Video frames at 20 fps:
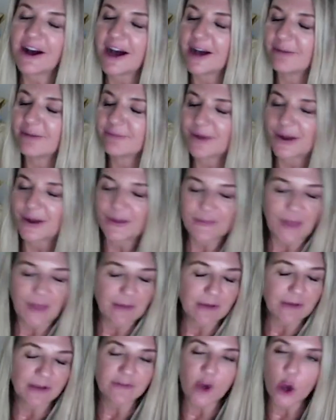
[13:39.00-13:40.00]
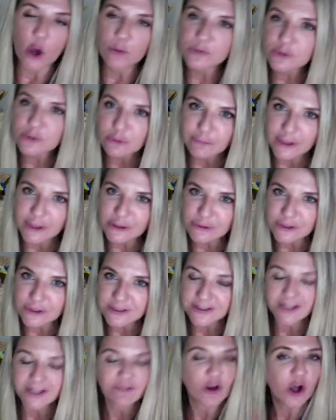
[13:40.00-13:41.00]
I'm a homeschool
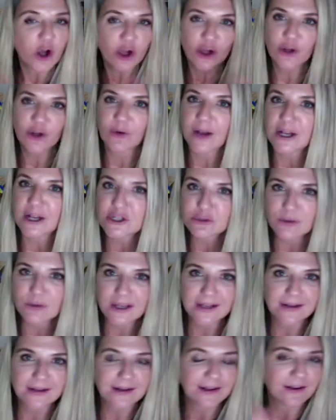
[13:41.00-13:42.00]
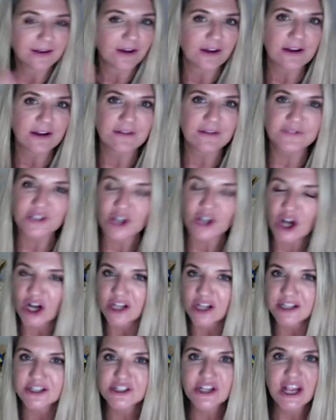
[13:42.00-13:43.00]
veteran. They've all graduated and gone off to
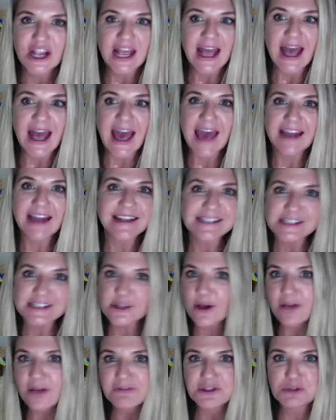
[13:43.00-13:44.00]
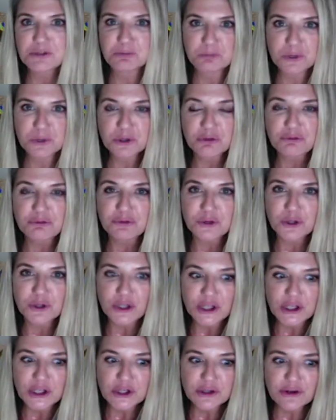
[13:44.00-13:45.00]
college, and I still have these
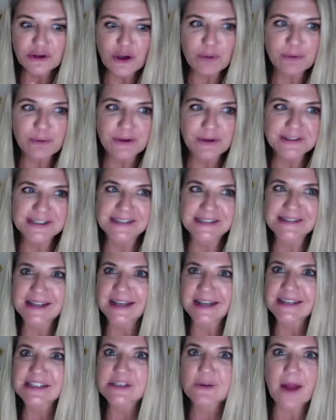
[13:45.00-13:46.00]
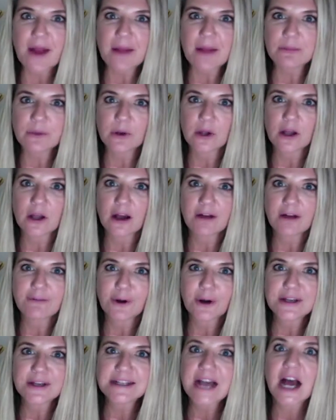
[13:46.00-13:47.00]
beautiful notebooks. It's like a scrapbook
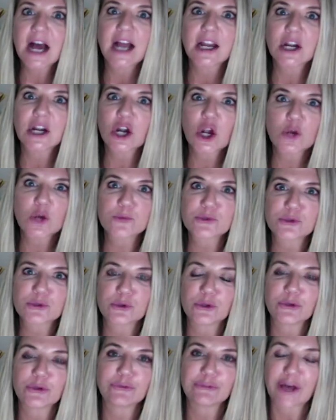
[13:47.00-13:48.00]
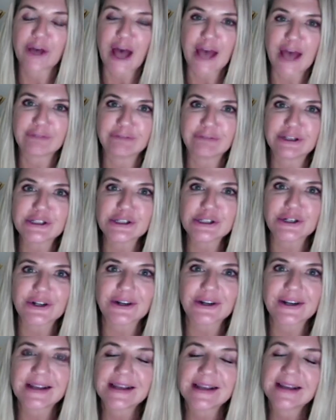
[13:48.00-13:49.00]
of our entire homeschool
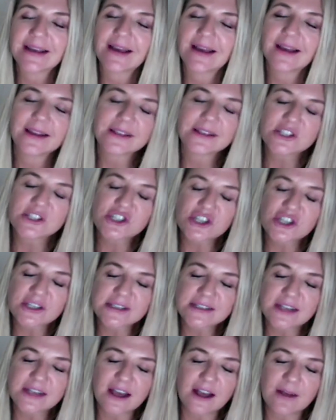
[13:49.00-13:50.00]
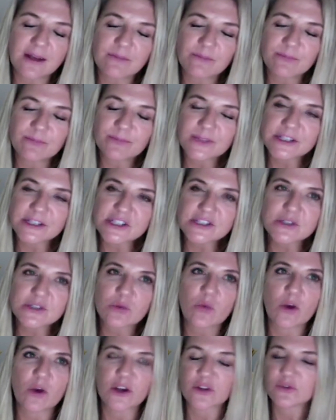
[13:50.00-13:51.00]
adventure, and it's just
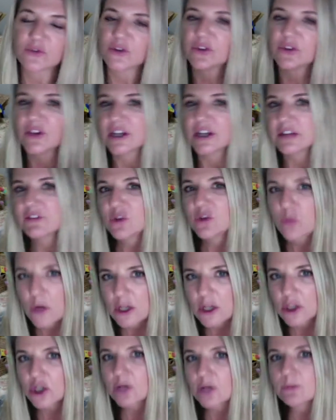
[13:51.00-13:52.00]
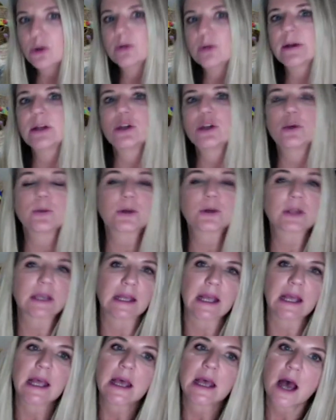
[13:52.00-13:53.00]
a wonderful thing. If you want to learn more about
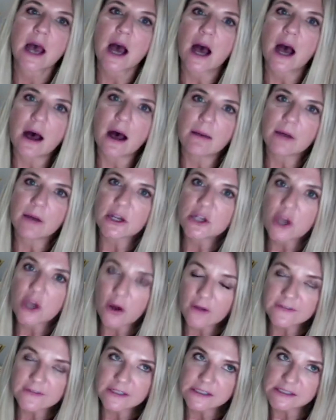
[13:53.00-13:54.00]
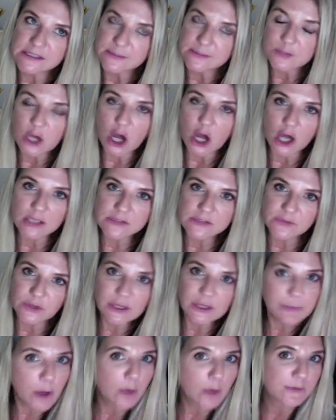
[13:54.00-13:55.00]
notebooking, I know I've done some talks
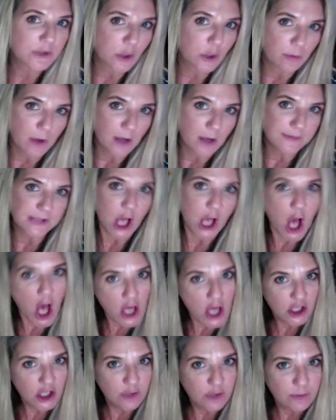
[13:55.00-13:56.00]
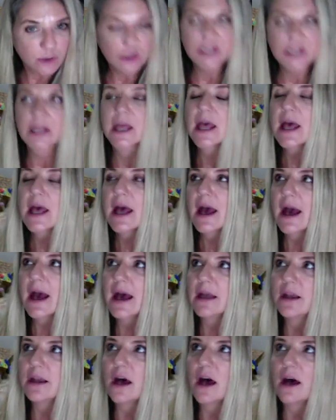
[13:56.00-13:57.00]
for hip homeschool moms on notebooking,
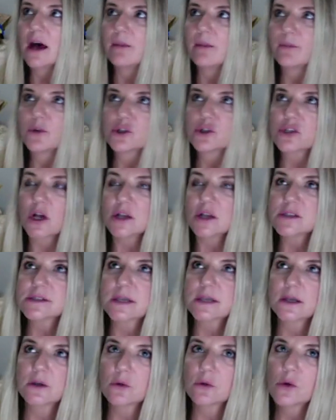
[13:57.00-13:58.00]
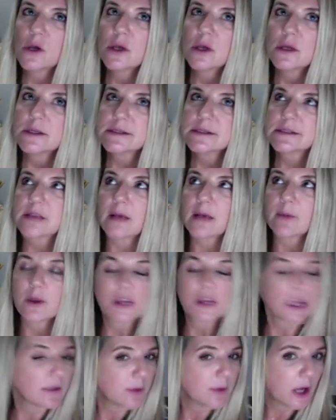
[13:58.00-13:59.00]
and there's also some
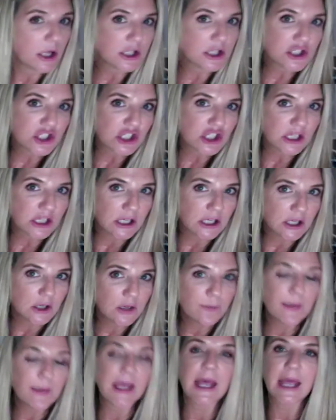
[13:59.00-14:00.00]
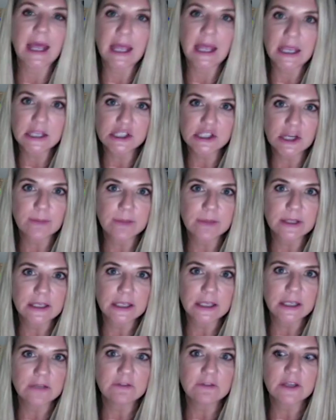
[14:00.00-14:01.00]
on the Apologia page, I
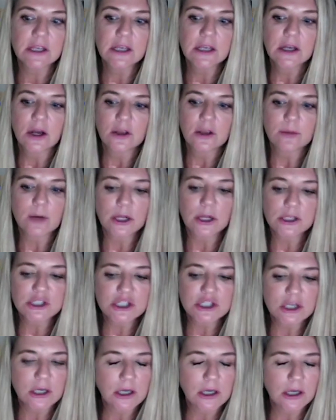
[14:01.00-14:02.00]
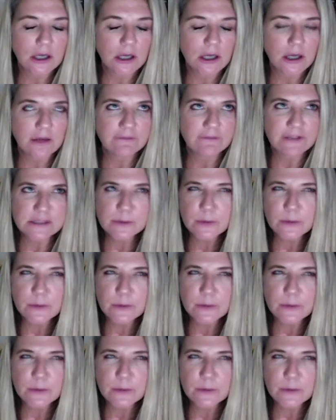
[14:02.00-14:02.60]
believe, on the Apologia